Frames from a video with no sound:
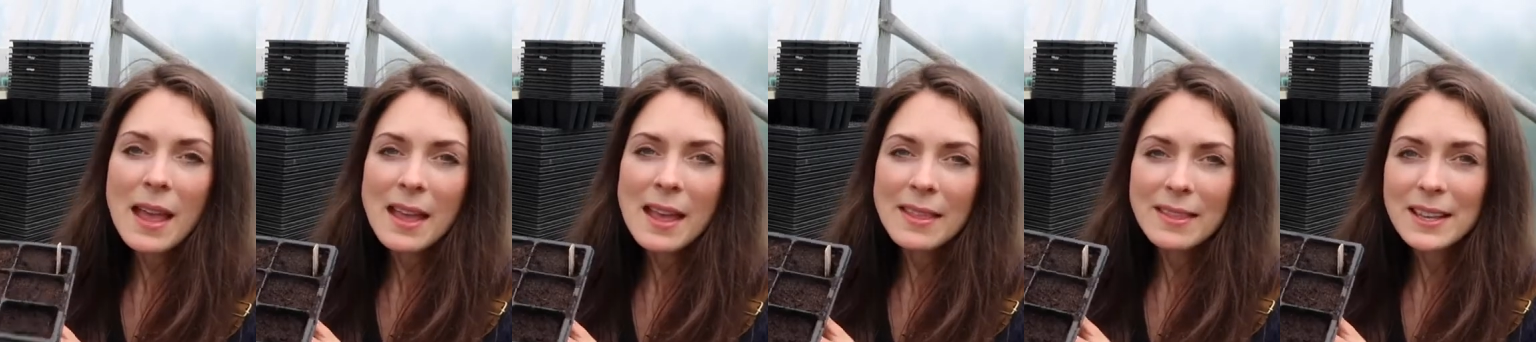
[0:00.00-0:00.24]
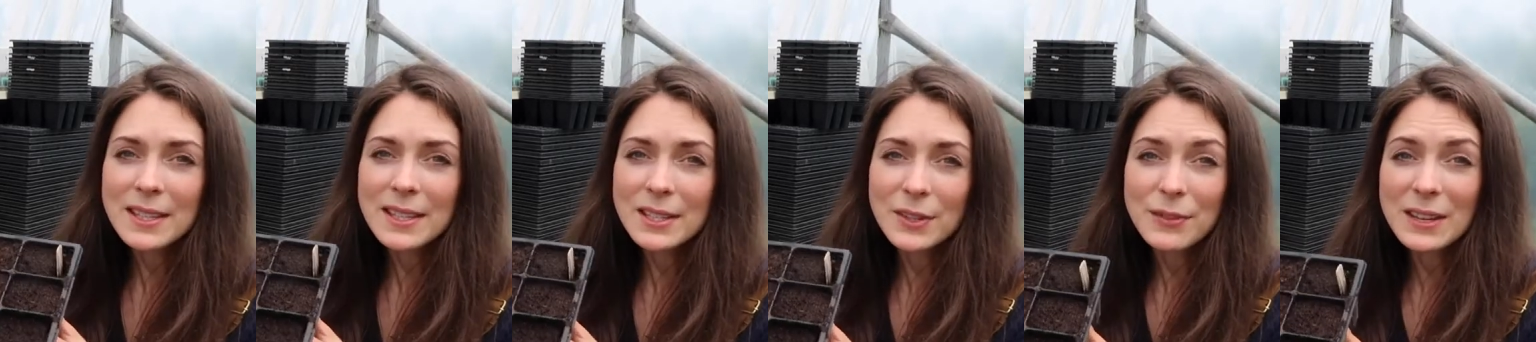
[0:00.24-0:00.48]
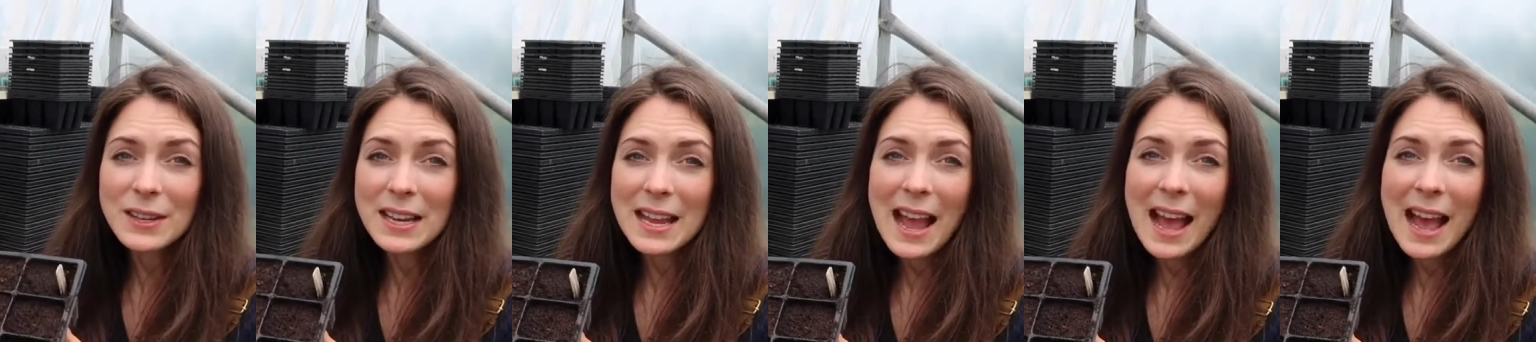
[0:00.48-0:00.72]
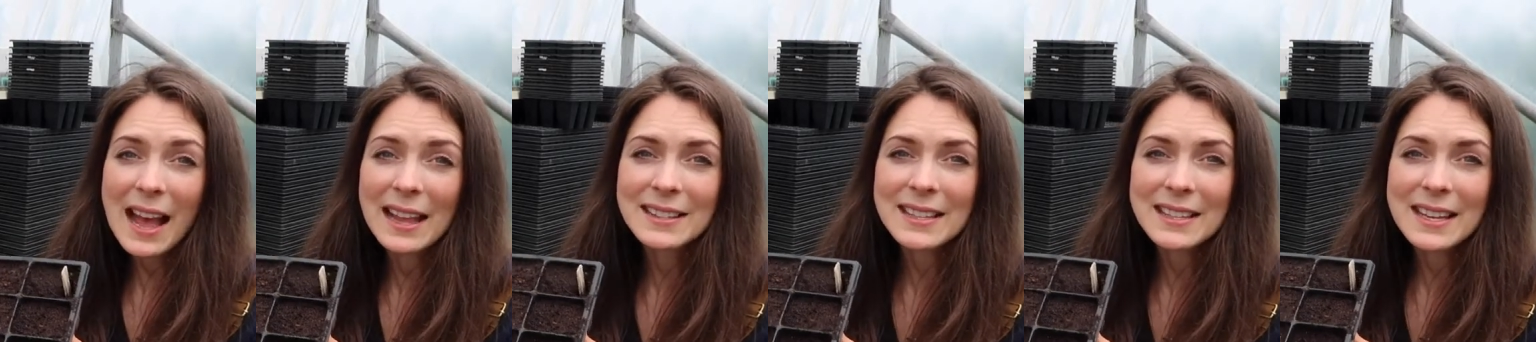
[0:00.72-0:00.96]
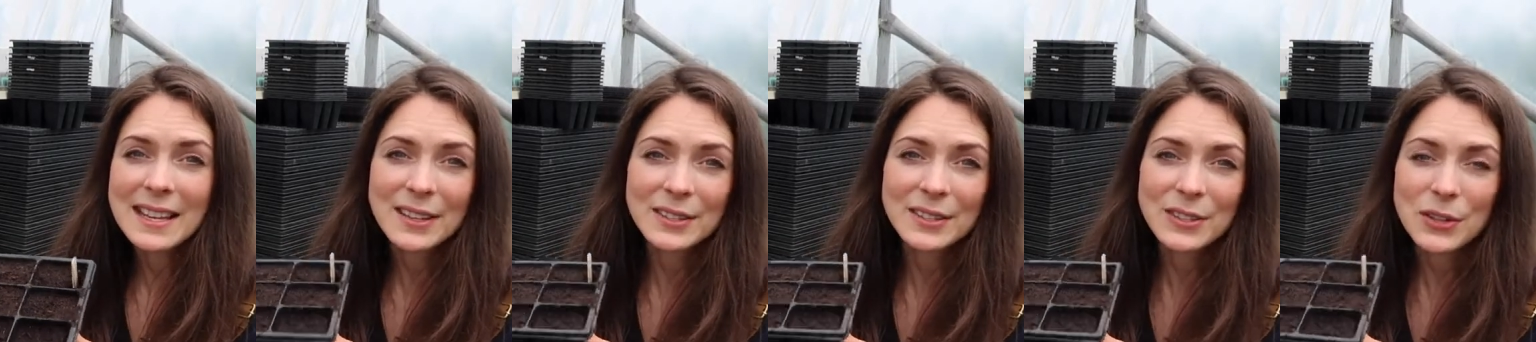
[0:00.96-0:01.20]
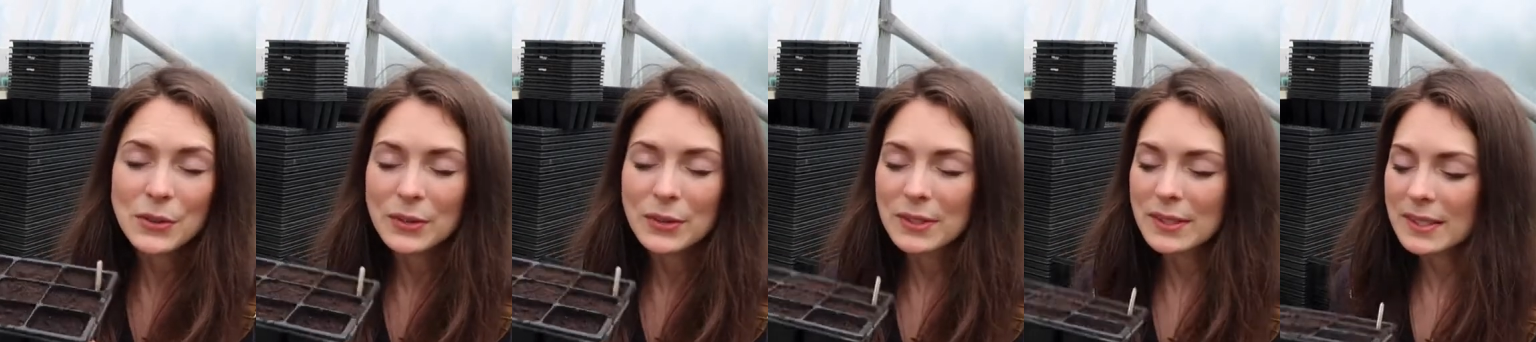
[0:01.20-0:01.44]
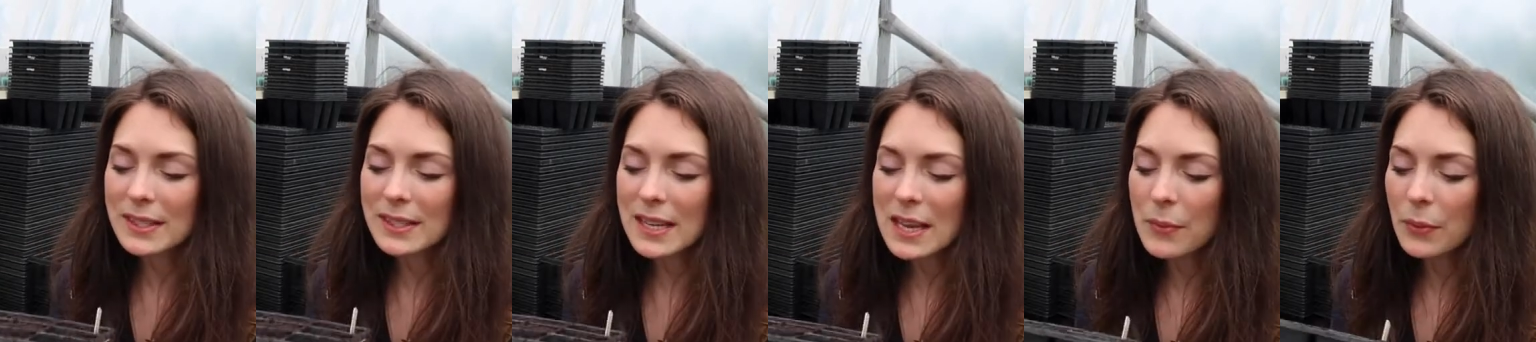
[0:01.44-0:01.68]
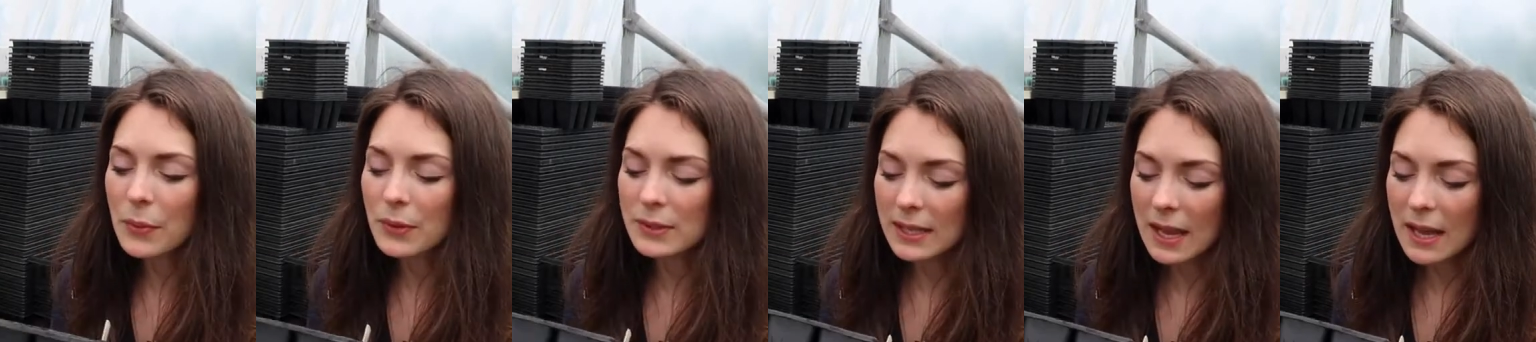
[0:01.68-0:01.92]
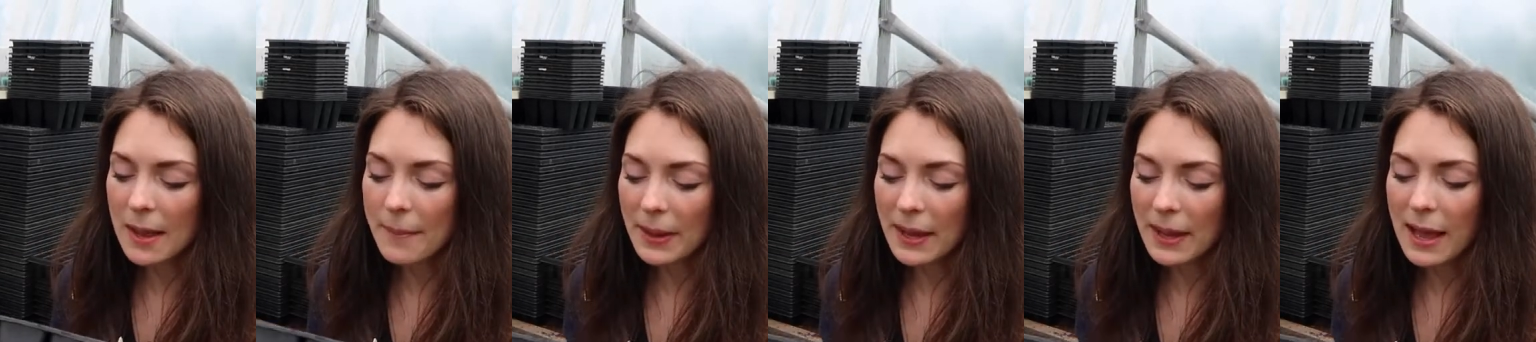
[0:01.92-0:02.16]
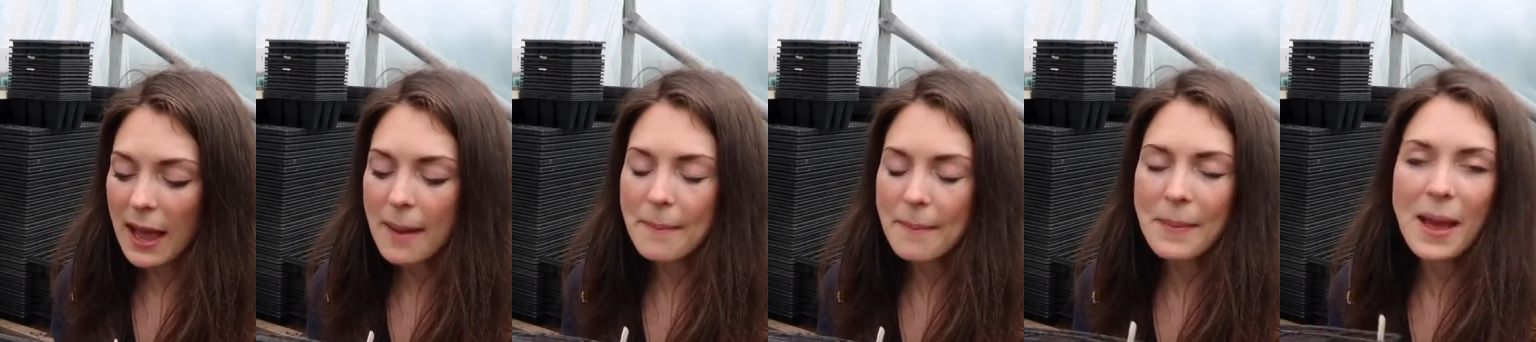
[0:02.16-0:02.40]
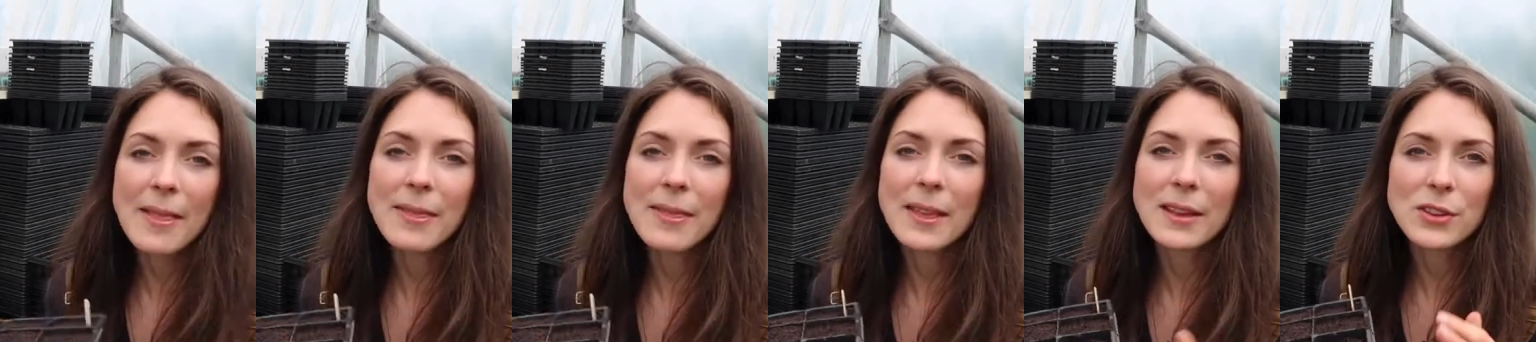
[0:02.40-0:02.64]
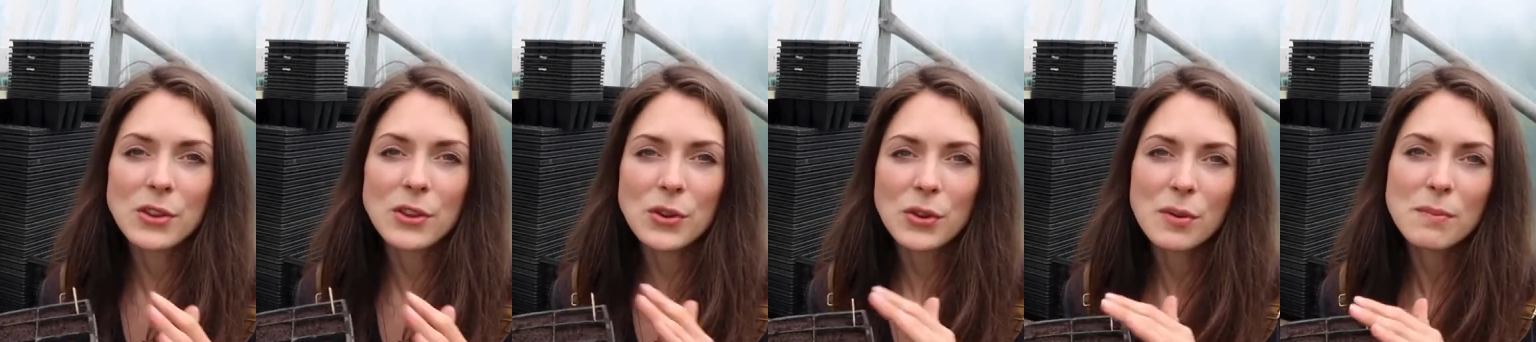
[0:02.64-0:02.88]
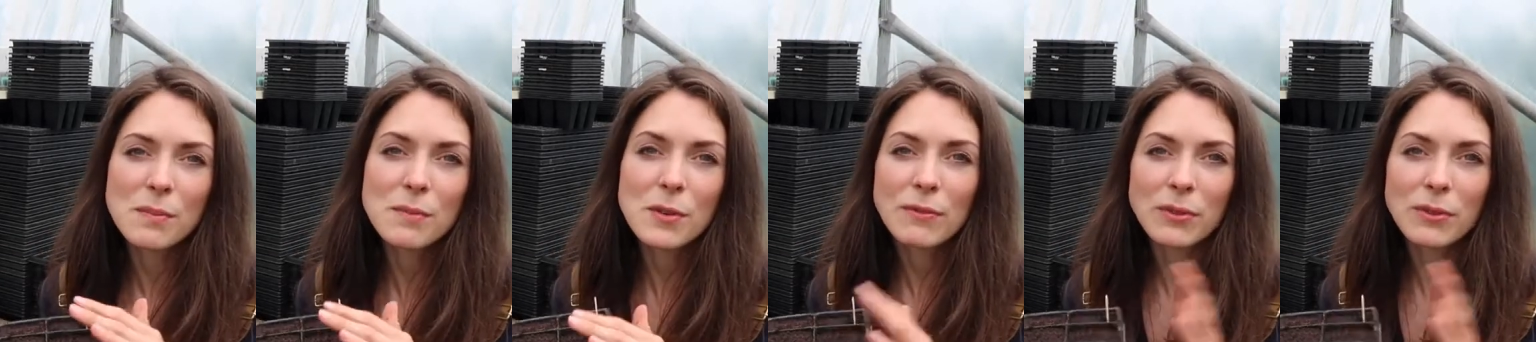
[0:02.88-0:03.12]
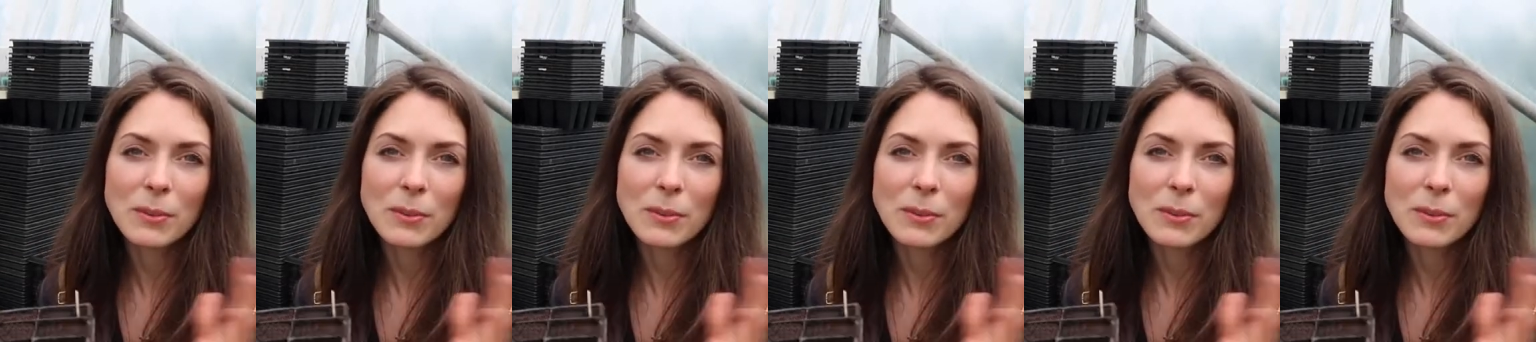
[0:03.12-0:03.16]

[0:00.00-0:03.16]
These are really handy because you can see what's coming up and then you can move